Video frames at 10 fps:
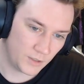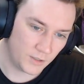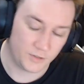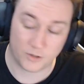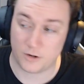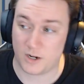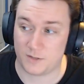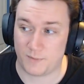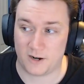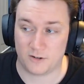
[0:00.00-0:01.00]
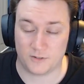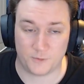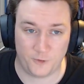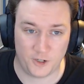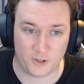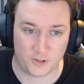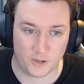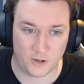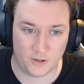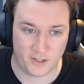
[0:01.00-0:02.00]
He's got a nice power on his finisher
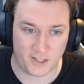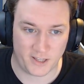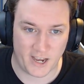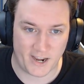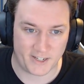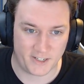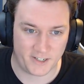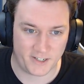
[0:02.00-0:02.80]
though. Look at that.